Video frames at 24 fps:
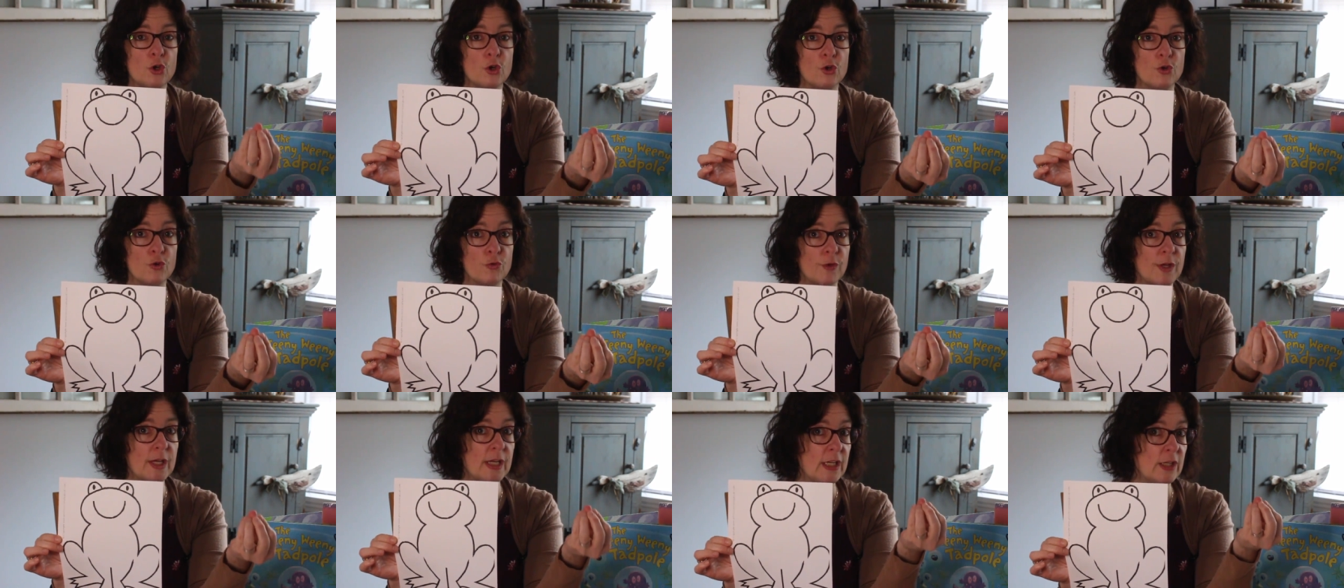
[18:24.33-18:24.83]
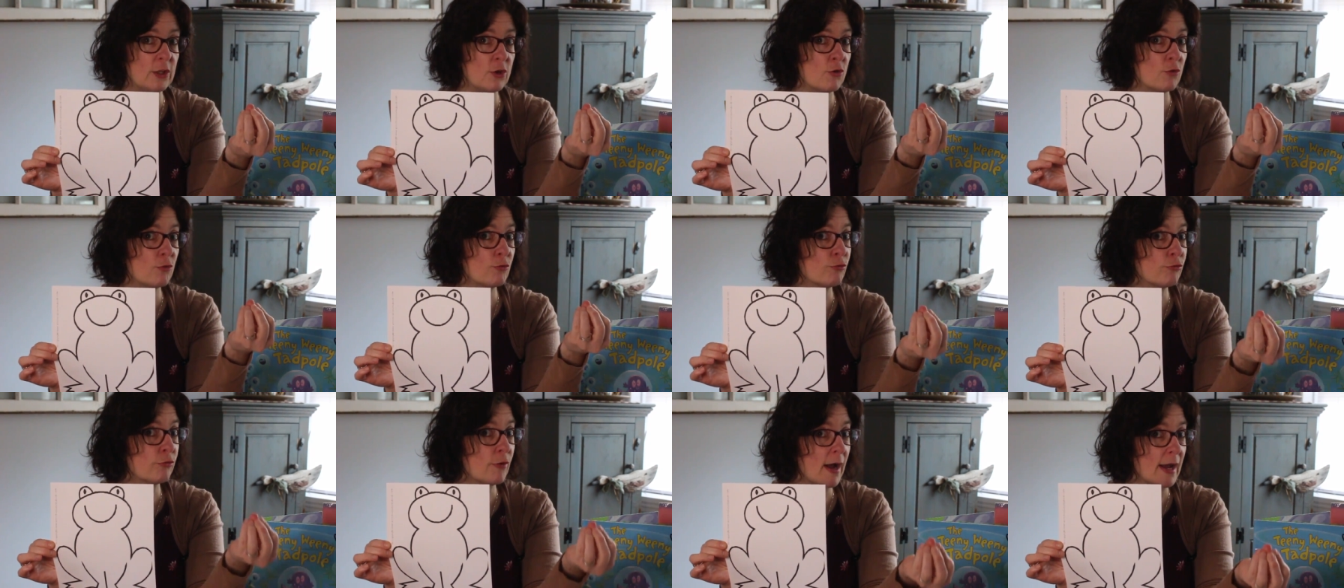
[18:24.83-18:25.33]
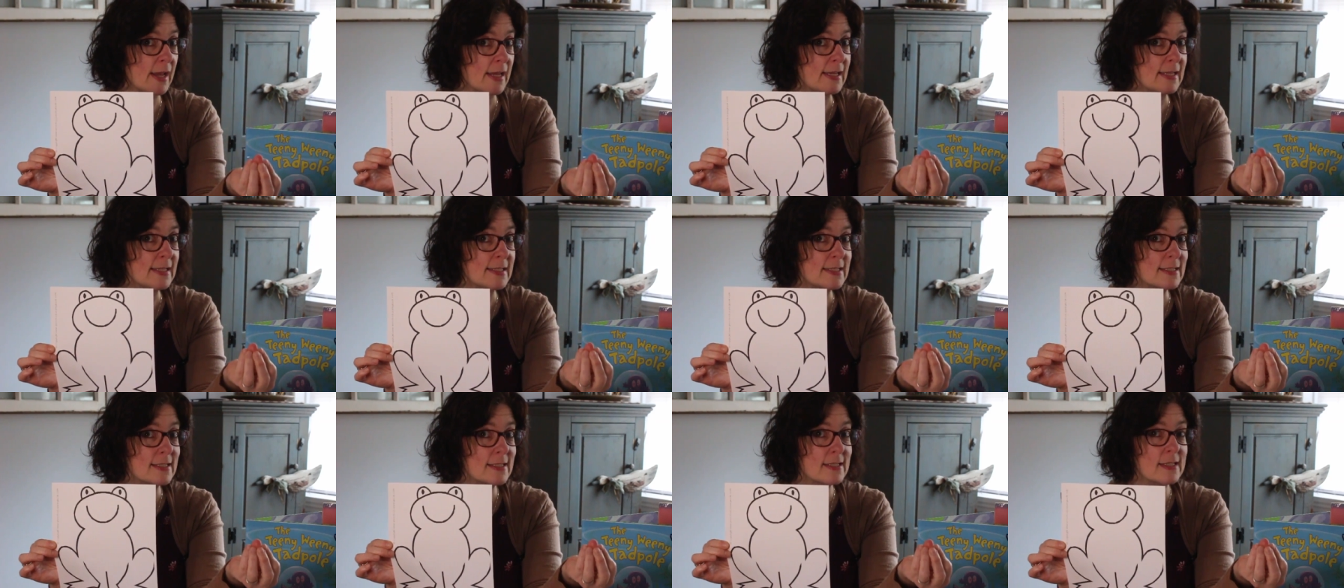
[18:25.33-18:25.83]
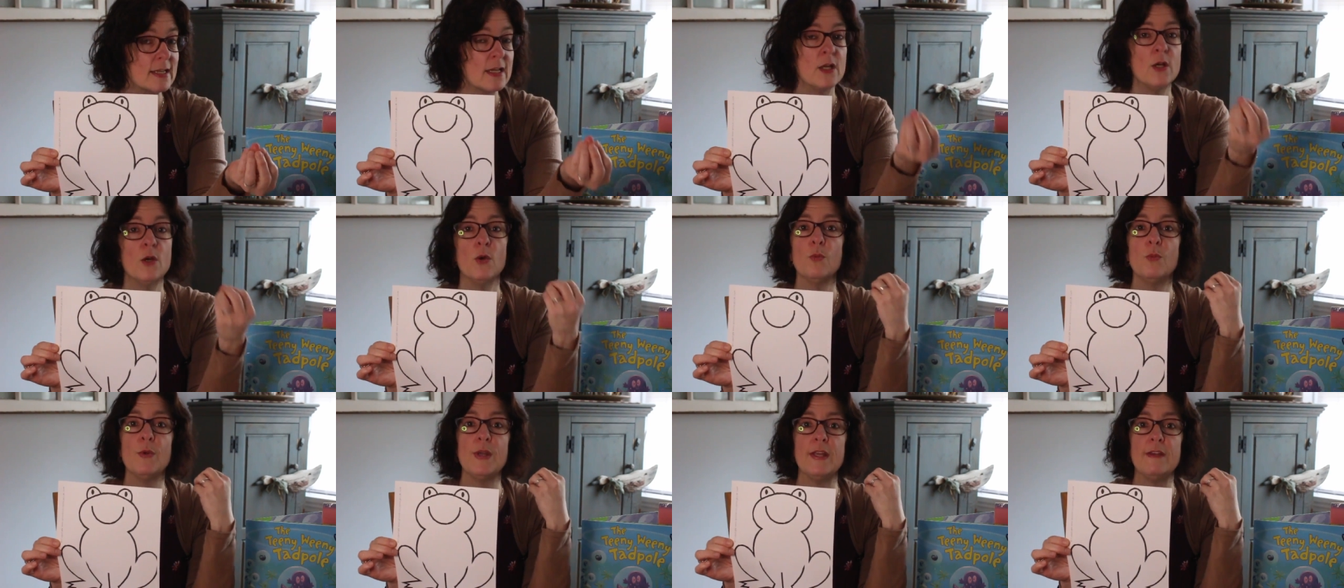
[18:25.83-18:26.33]
green rice,
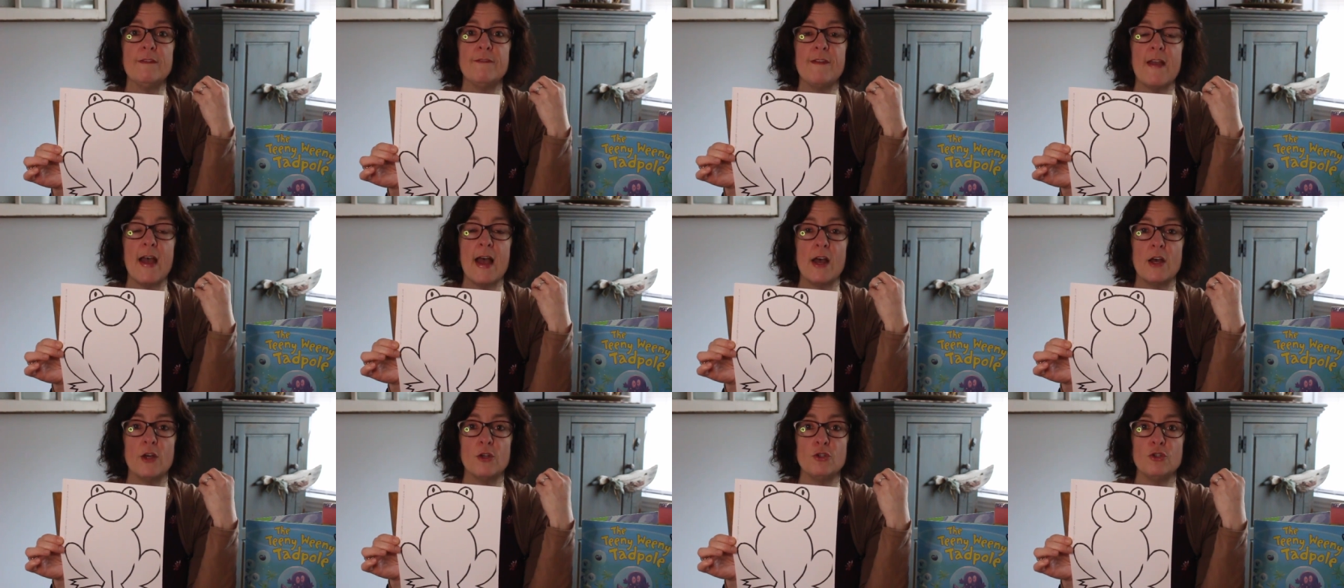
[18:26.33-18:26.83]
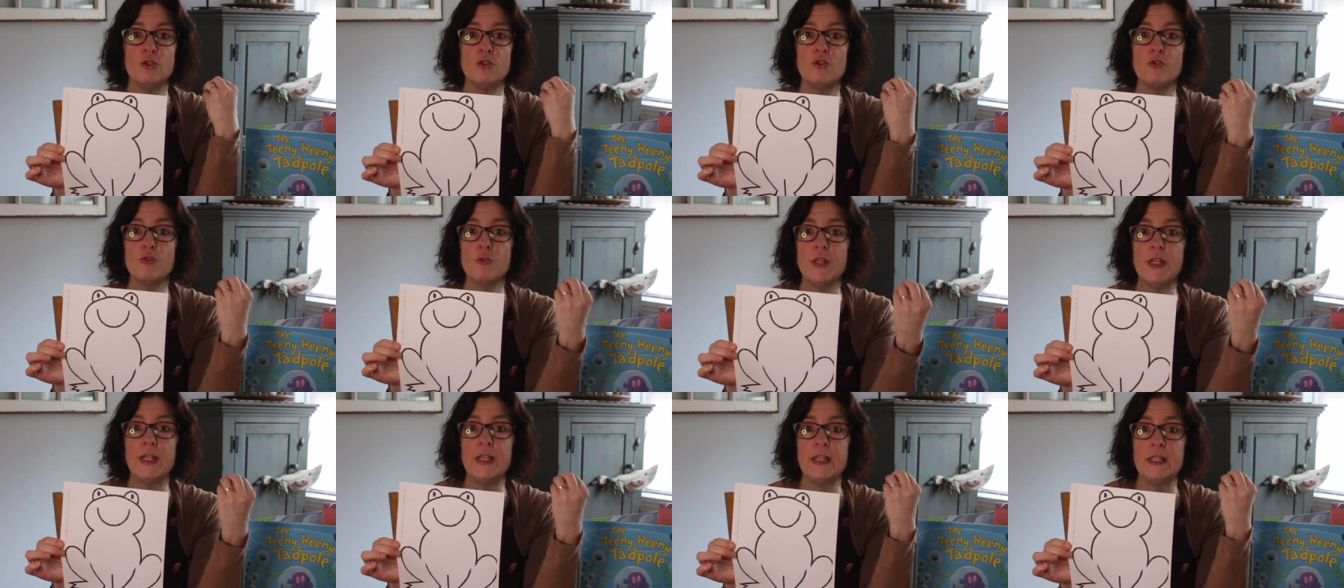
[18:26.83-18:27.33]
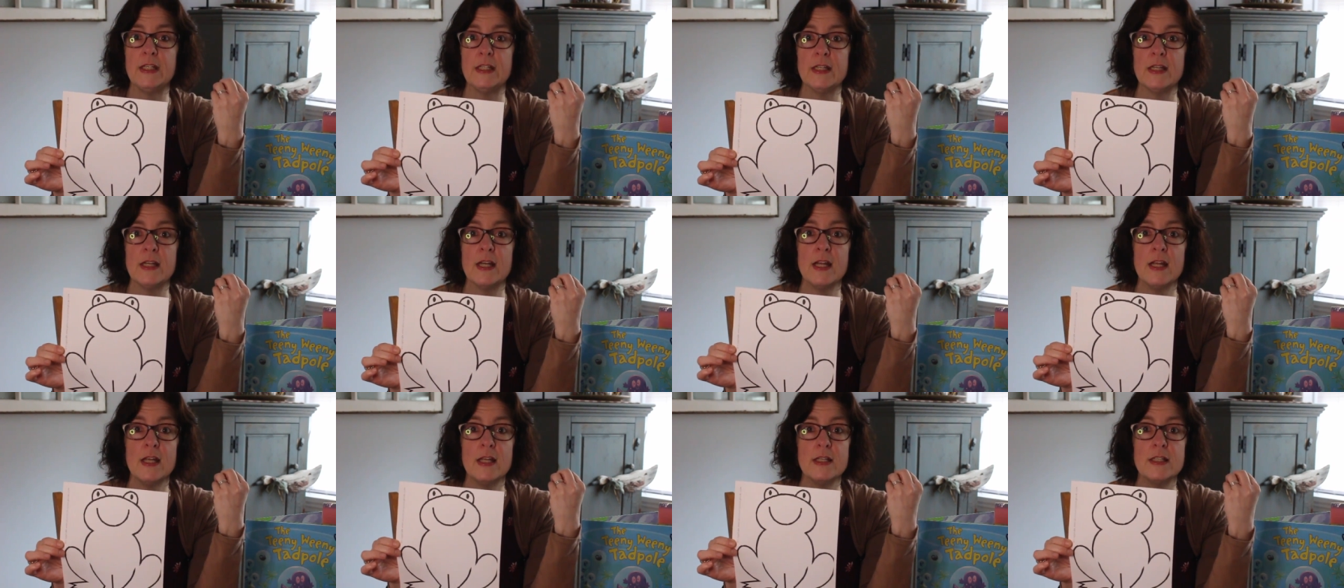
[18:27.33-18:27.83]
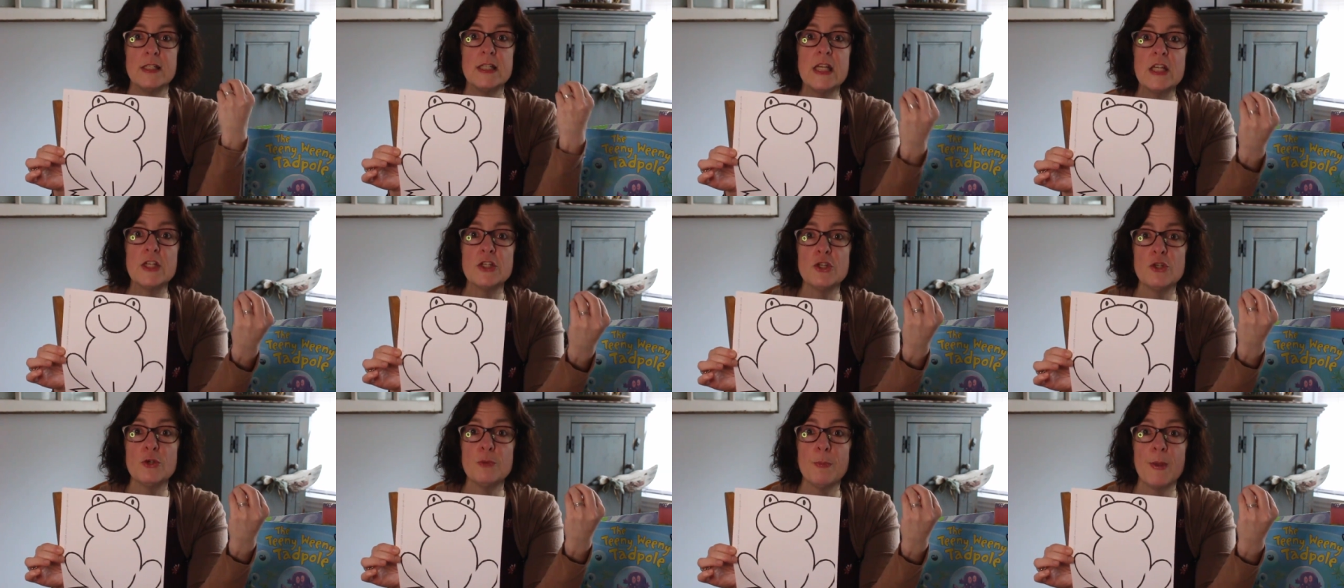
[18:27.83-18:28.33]
we found green
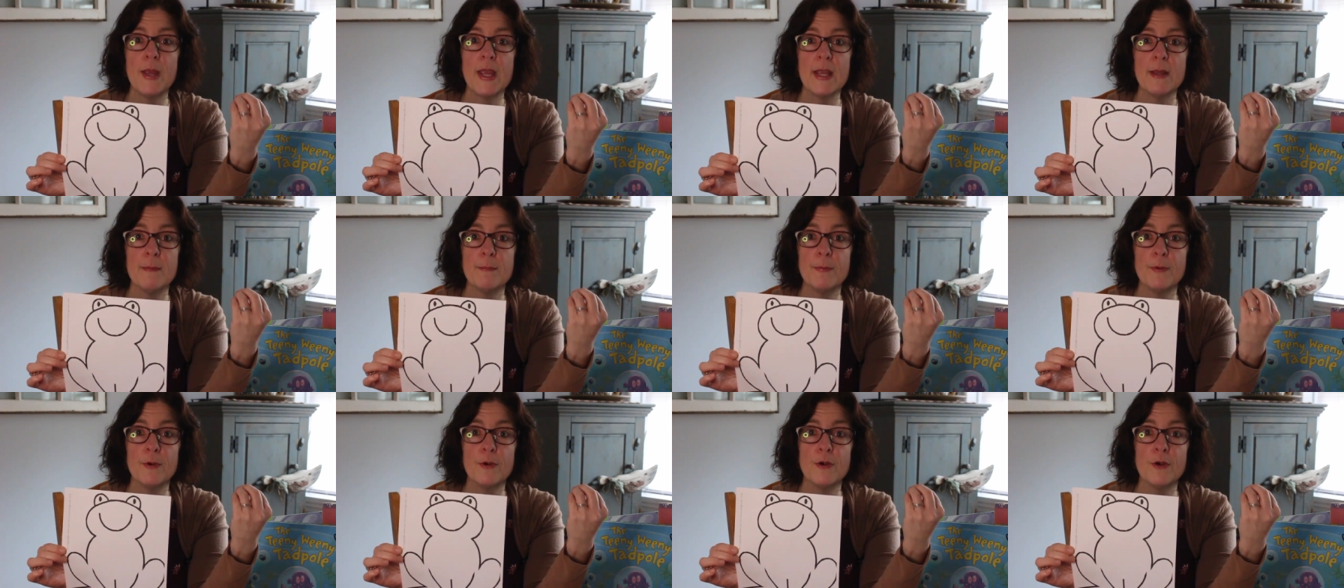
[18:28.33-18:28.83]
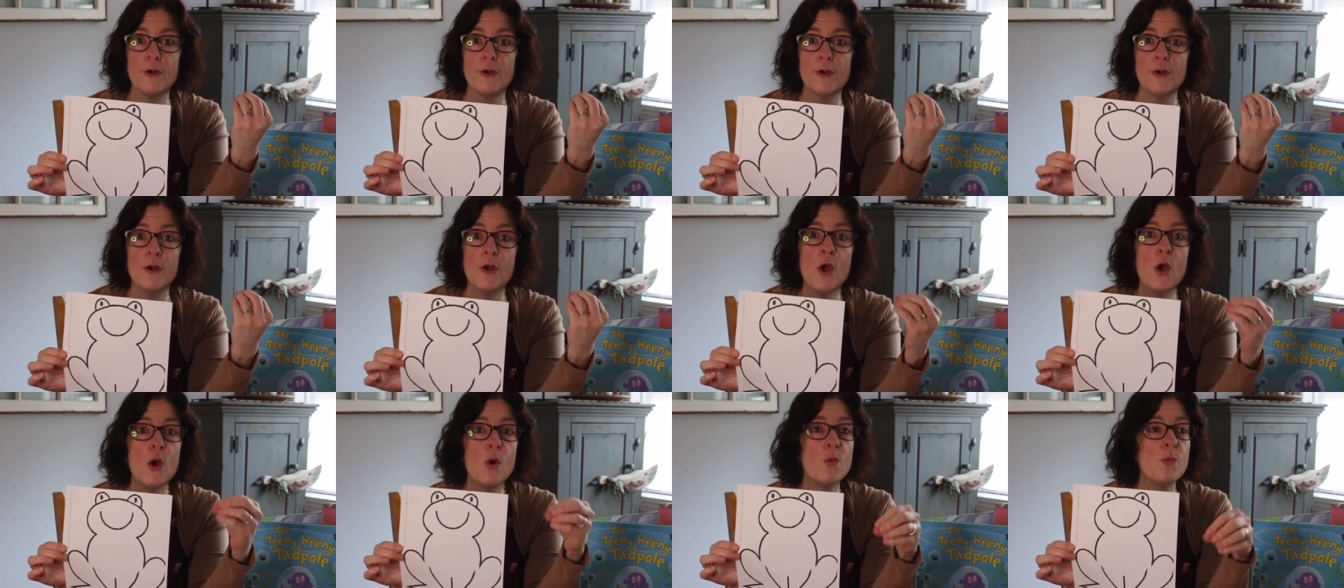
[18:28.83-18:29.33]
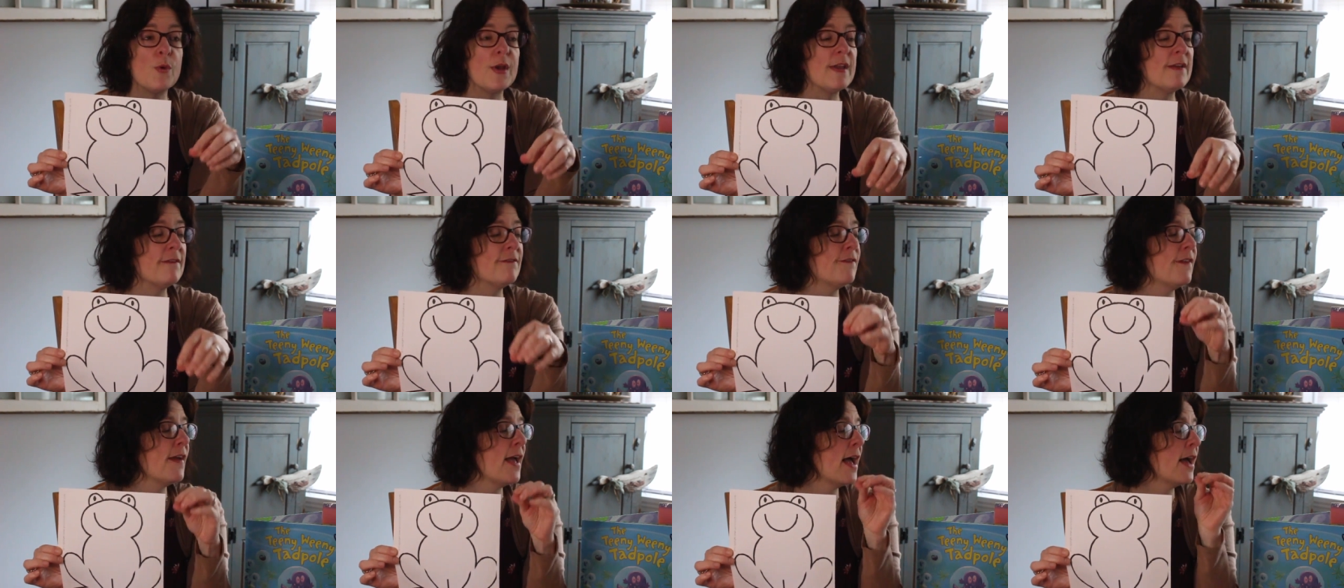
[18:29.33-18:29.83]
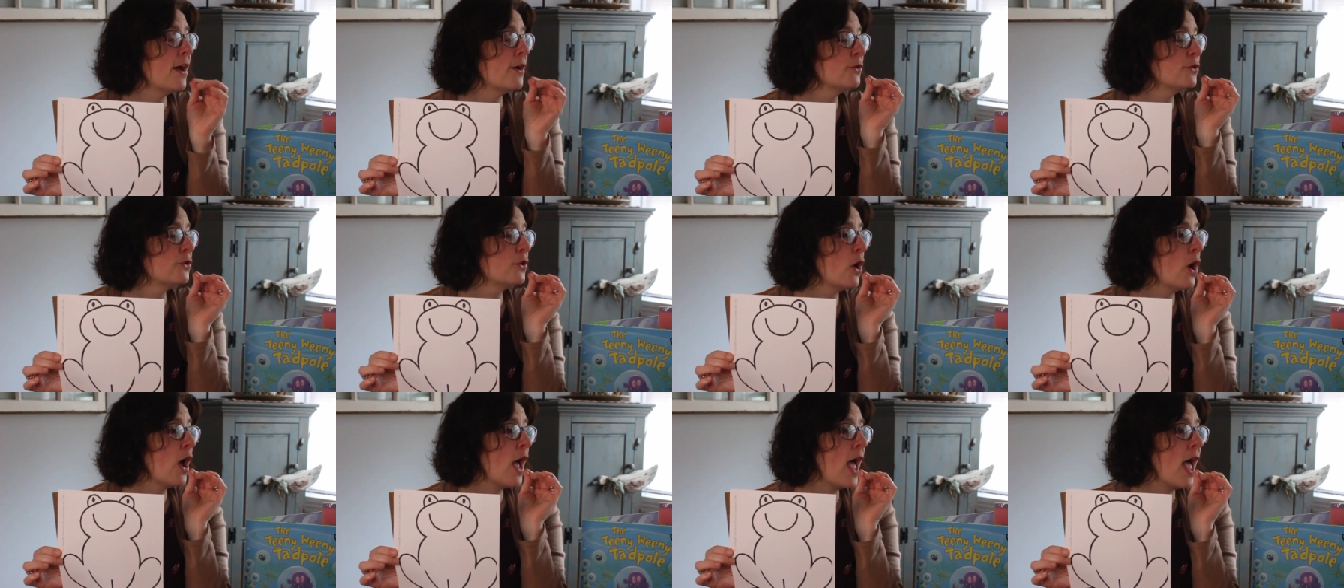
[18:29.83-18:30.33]
tissue paper, we
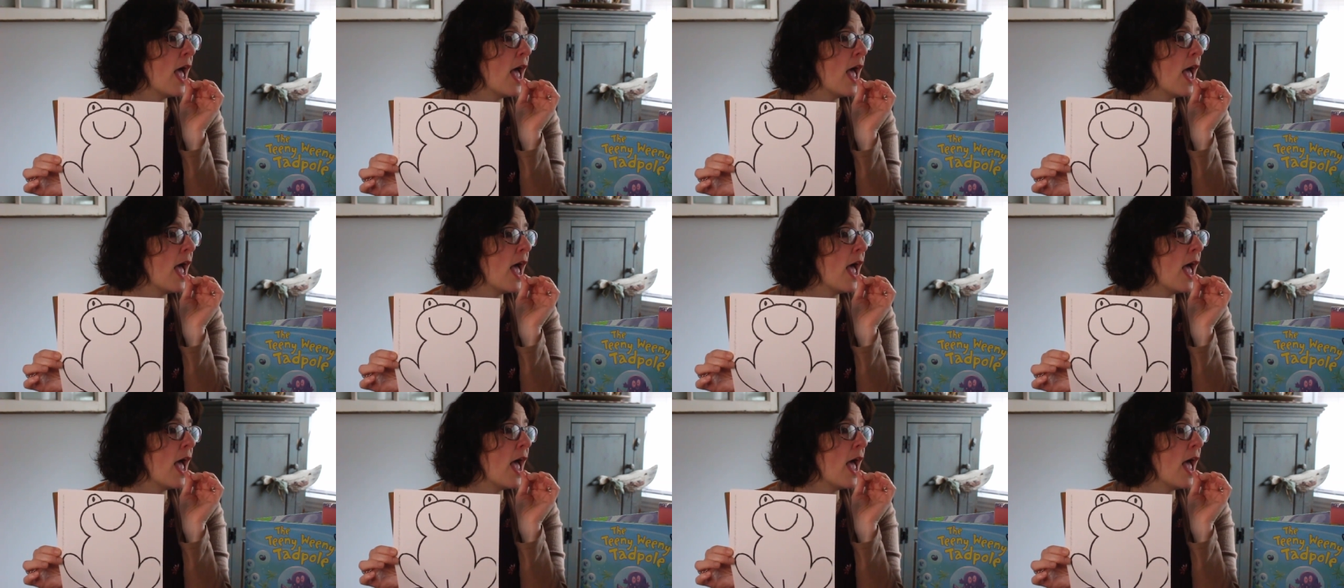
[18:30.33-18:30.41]
found